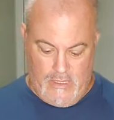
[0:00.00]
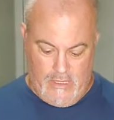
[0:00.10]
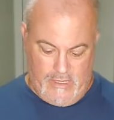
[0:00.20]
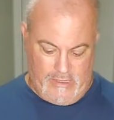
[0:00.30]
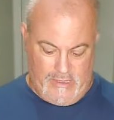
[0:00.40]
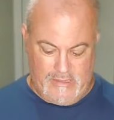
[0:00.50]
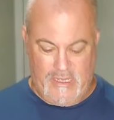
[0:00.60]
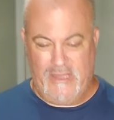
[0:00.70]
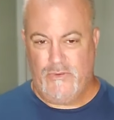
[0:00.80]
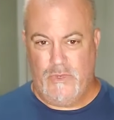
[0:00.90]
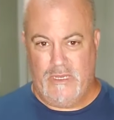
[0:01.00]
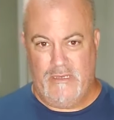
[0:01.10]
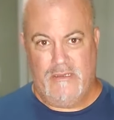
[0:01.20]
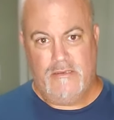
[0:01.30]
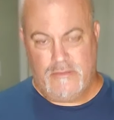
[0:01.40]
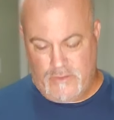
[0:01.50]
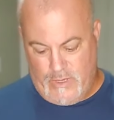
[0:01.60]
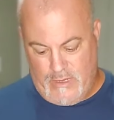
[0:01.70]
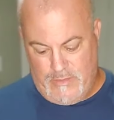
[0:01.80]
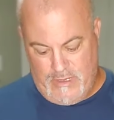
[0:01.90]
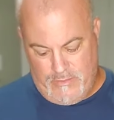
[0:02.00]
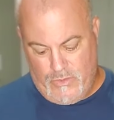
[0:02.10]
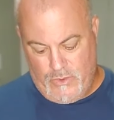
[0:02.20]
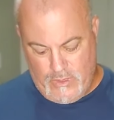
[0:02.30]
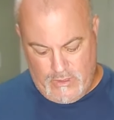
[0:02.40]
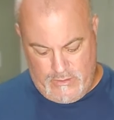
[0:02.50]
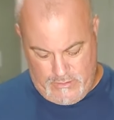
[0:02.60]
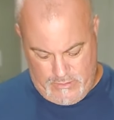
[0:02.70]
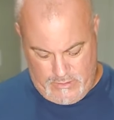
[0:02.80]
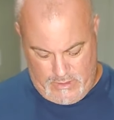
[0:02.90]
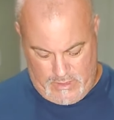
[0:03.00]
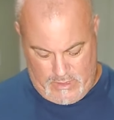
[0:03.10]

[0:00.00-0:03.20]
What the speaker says: It does catch wind quite a bit more. A